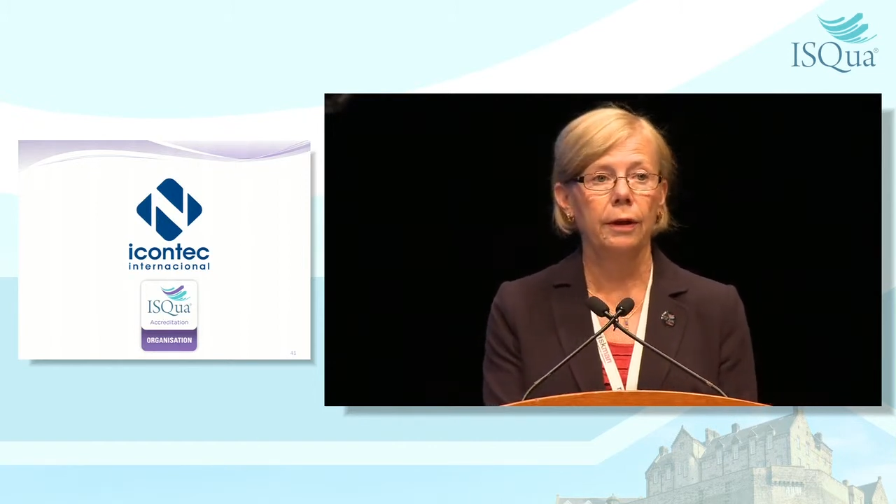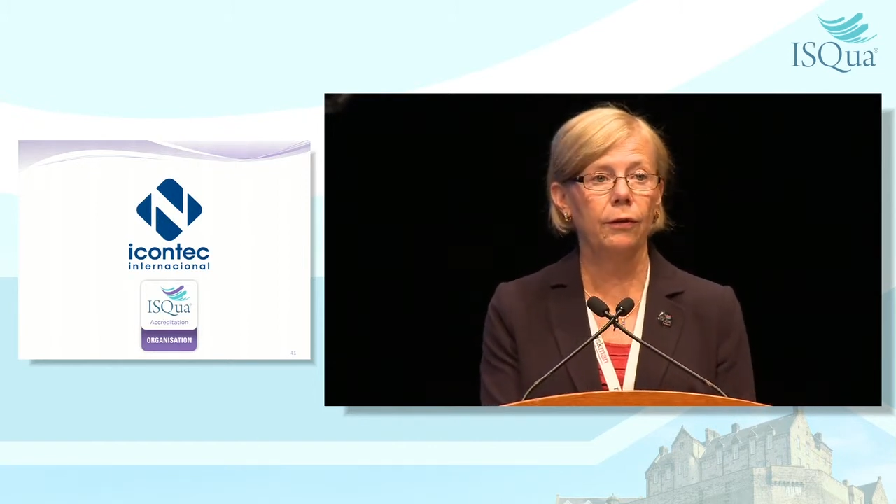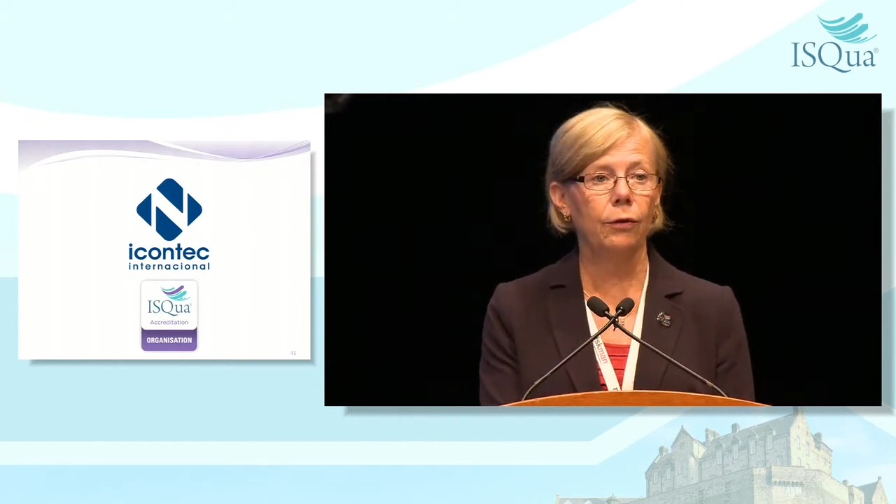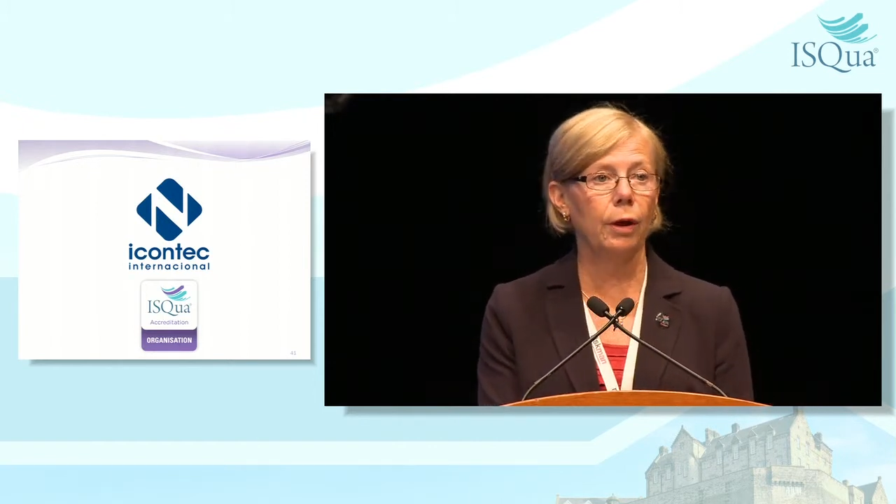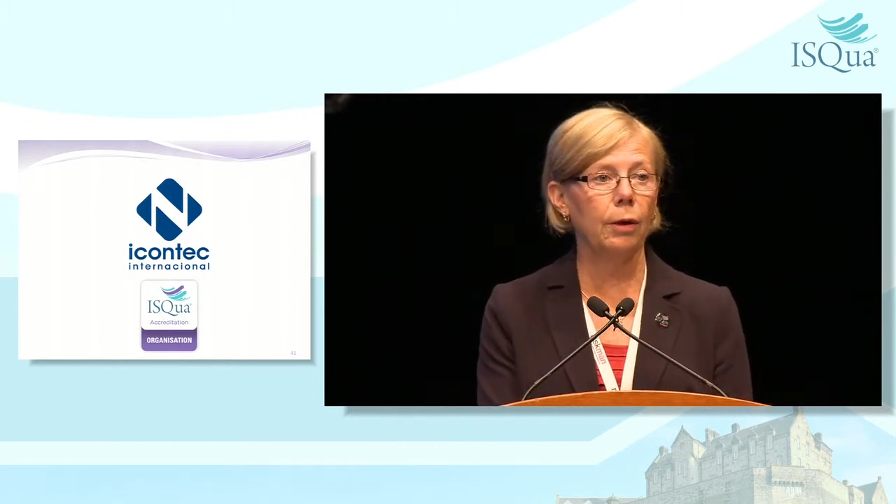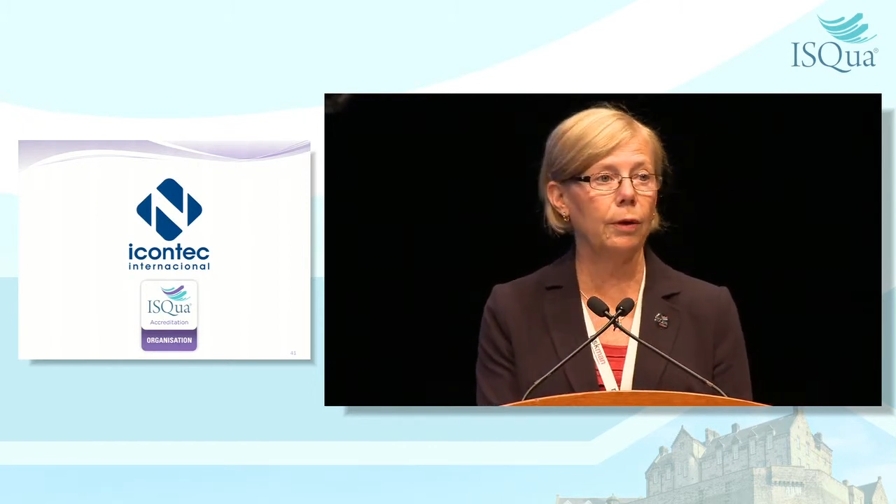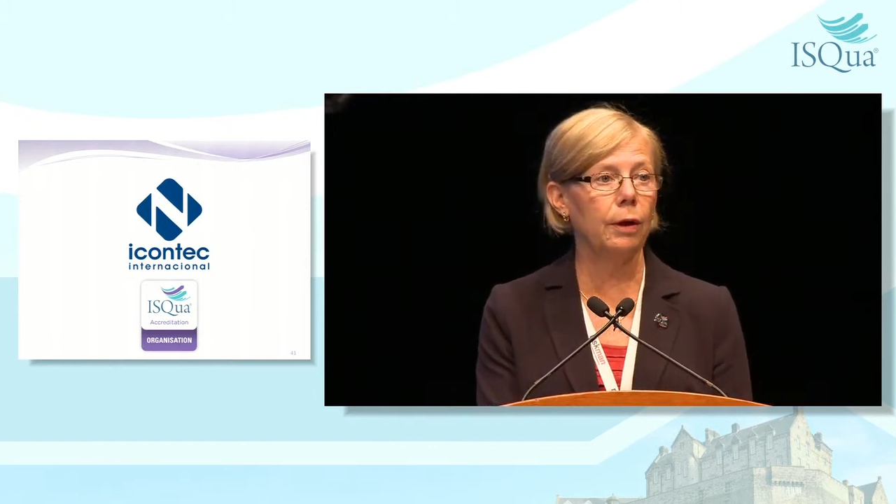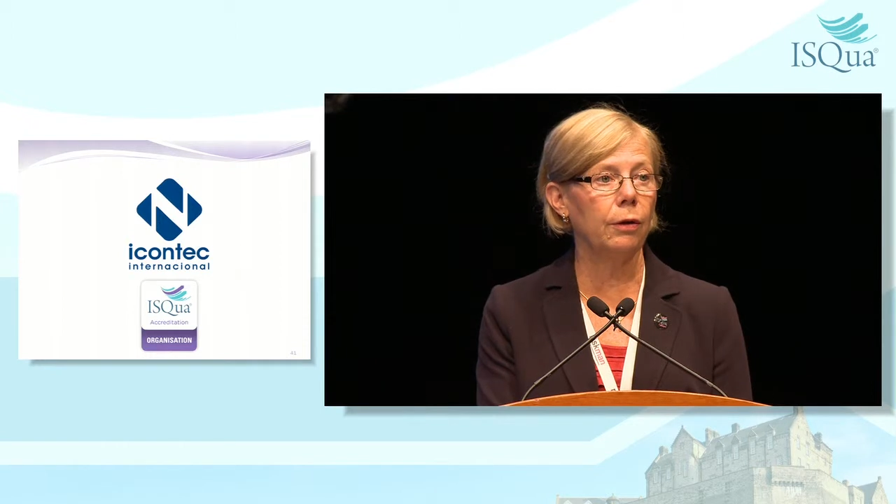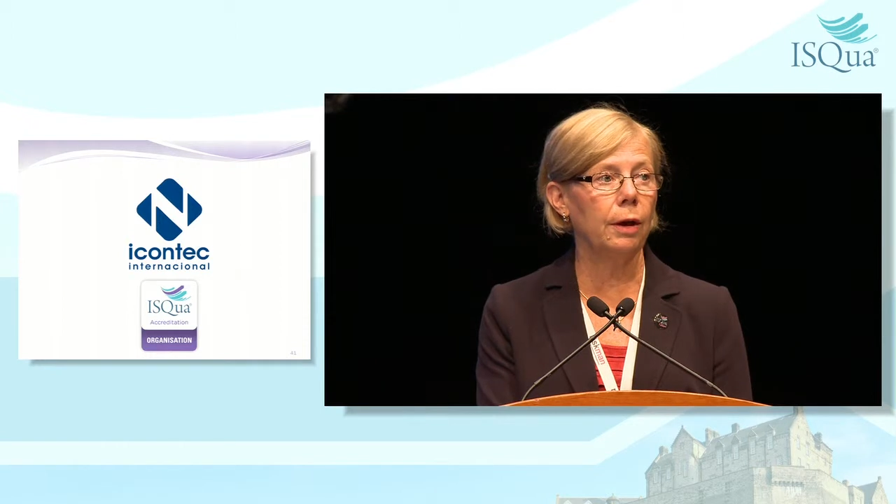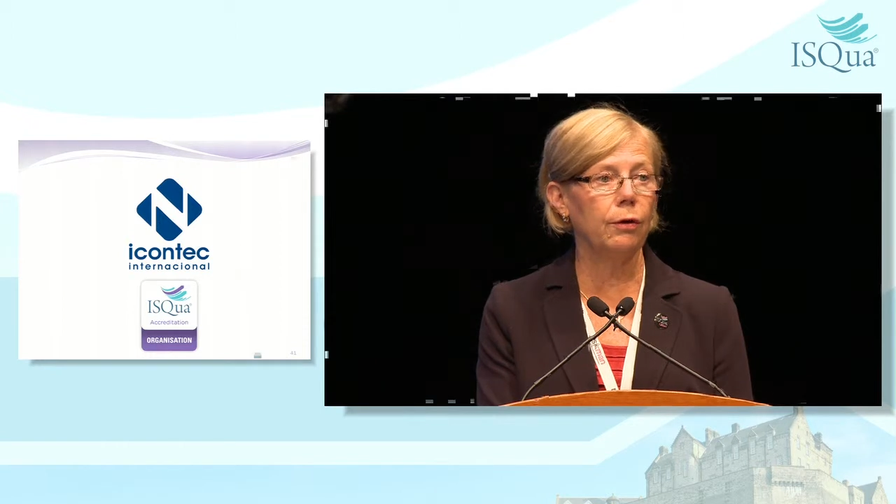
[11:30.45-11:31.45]
Is there anyone
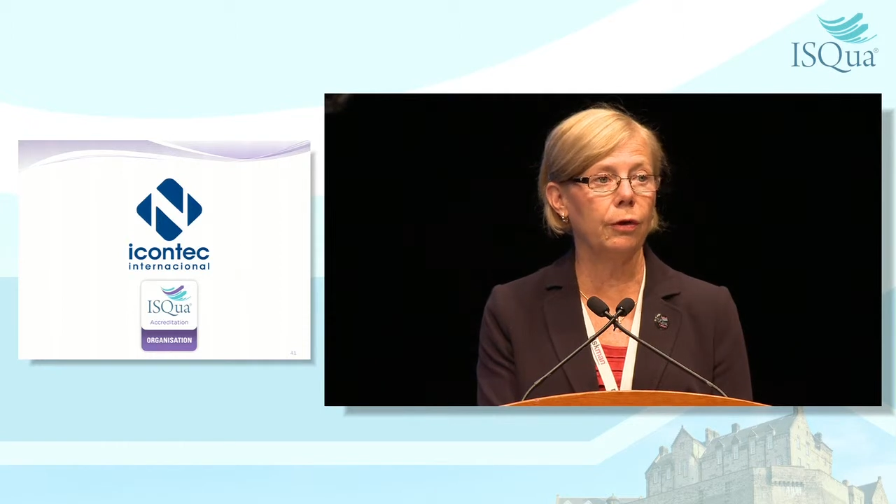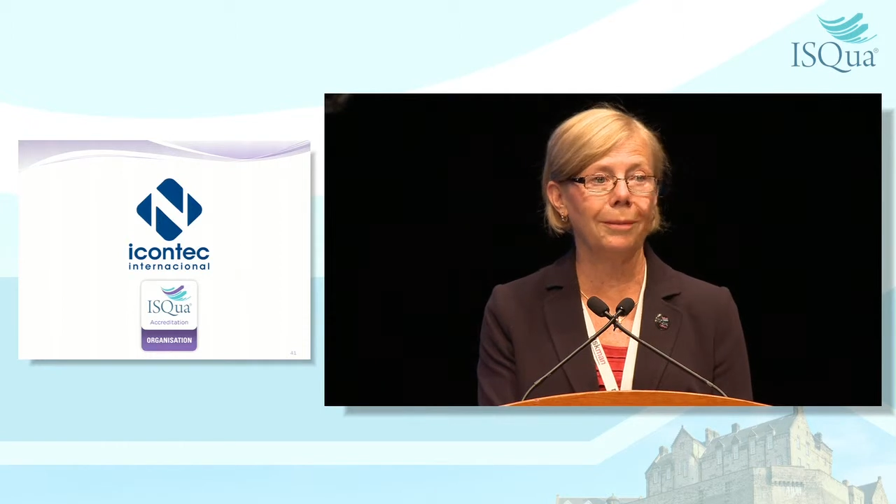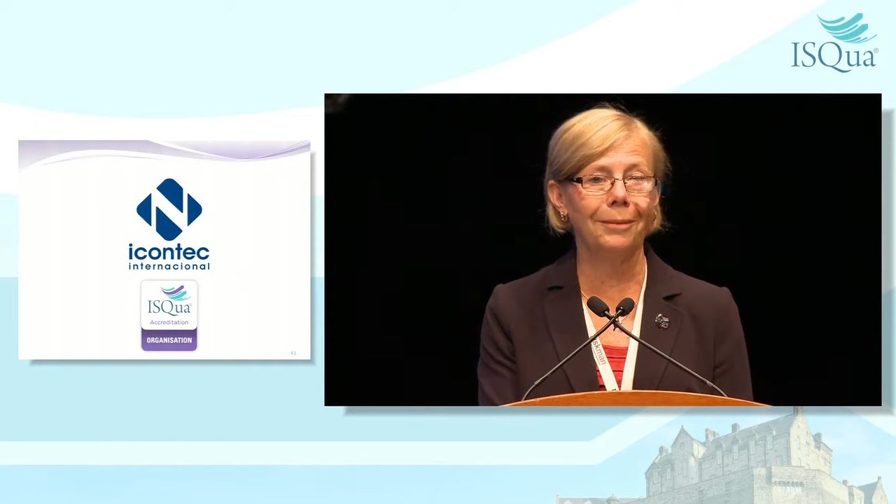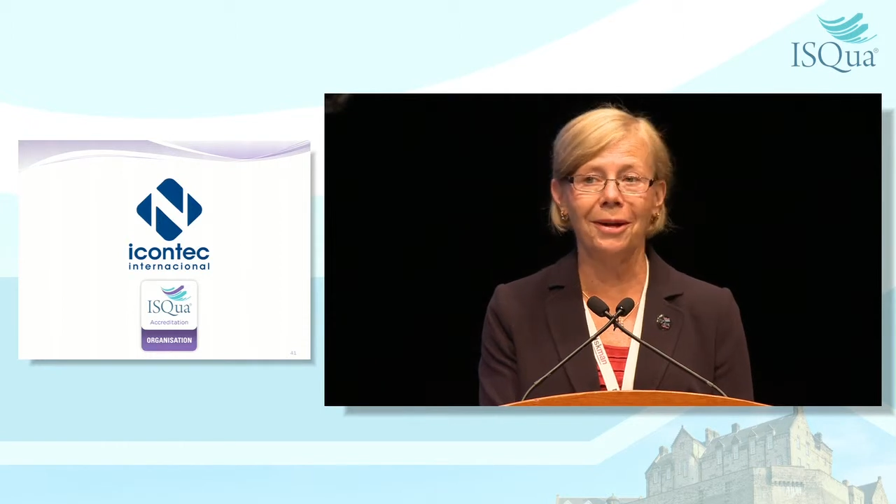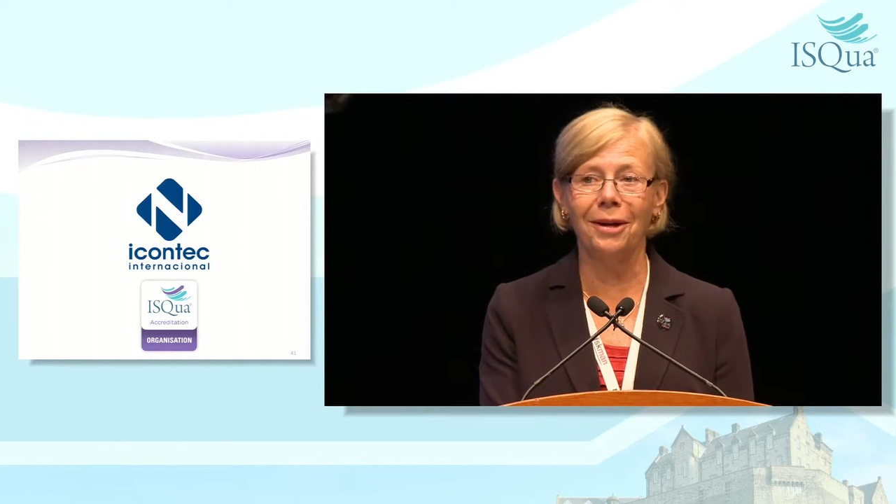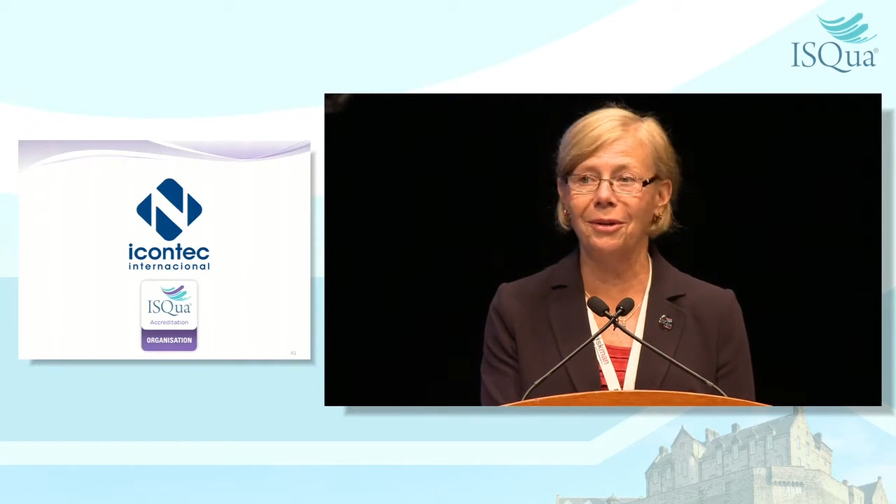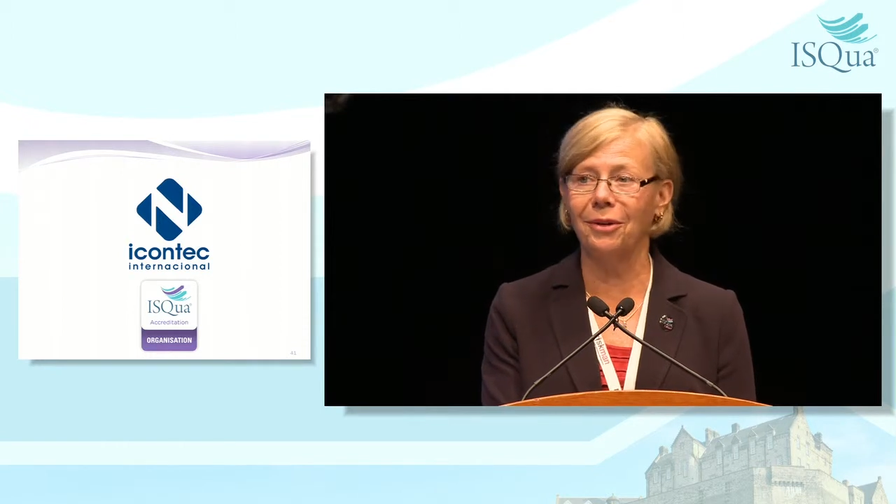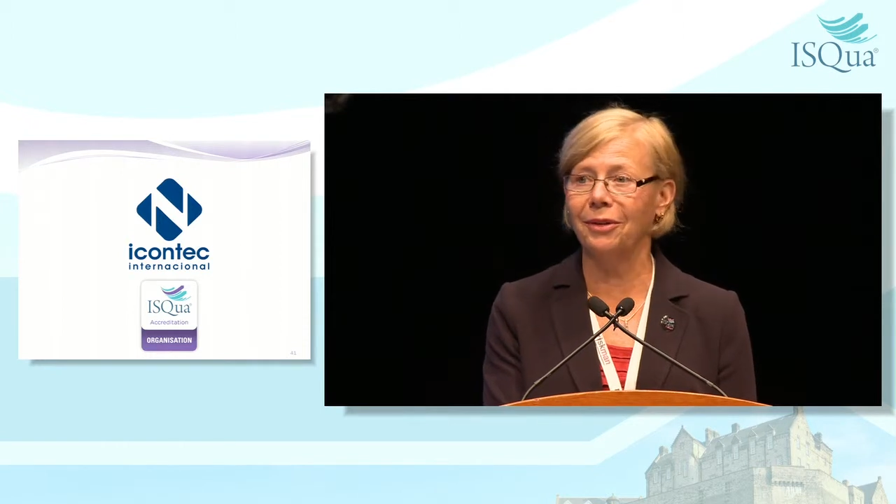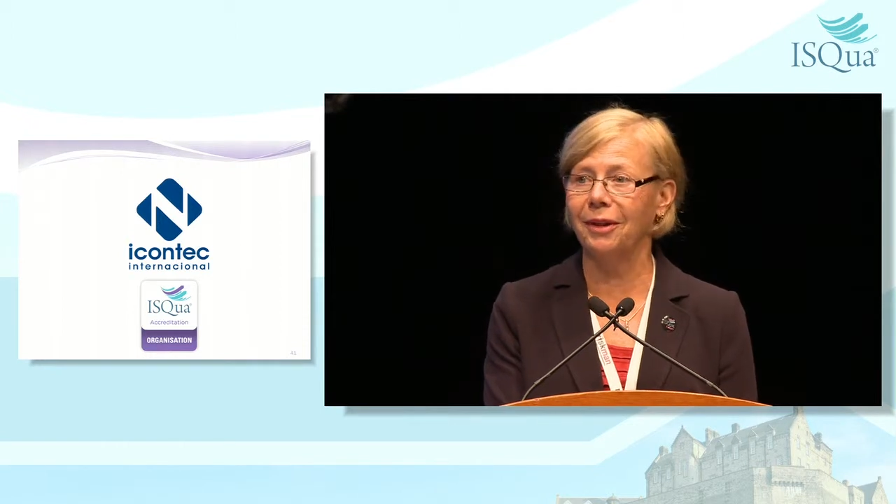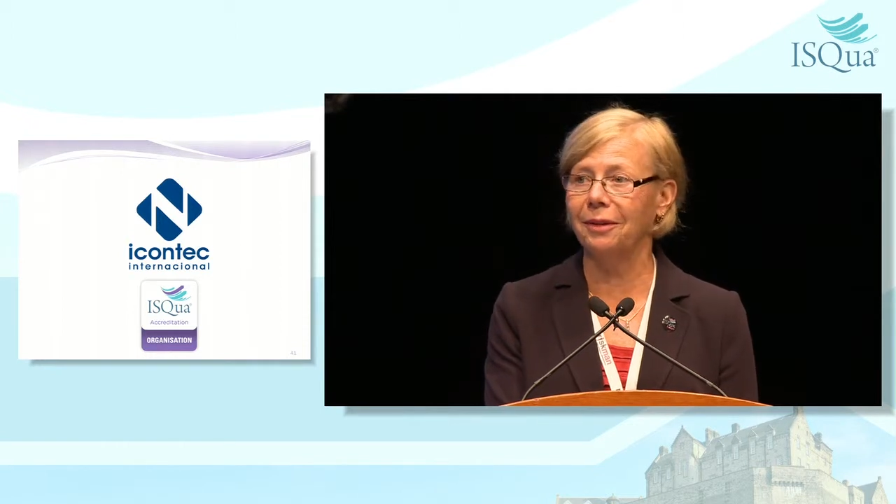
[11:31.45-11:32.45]
here from
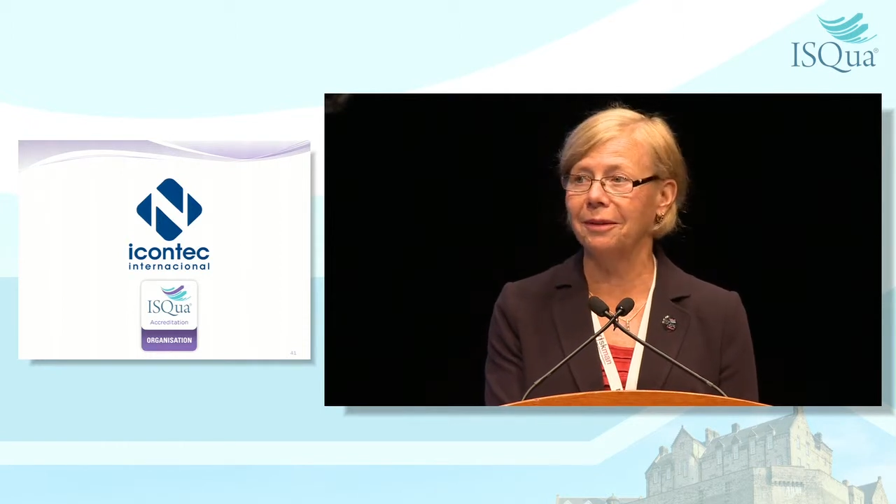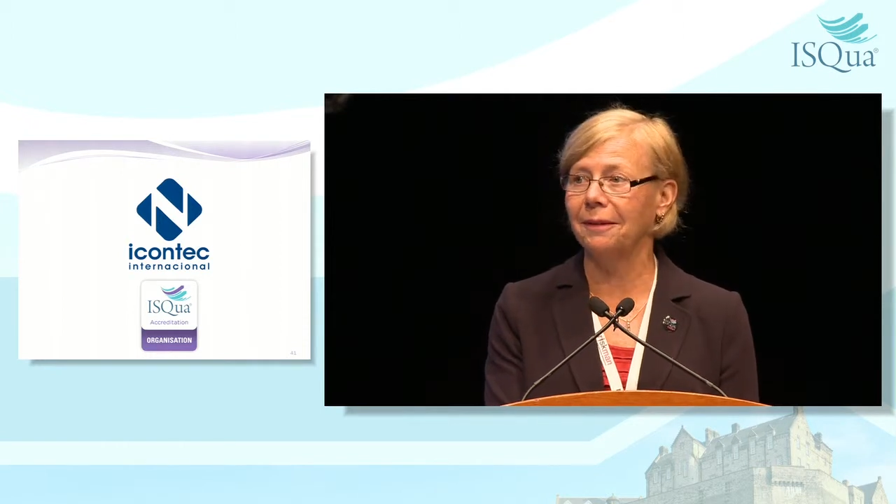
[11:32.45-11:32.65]
IconTech?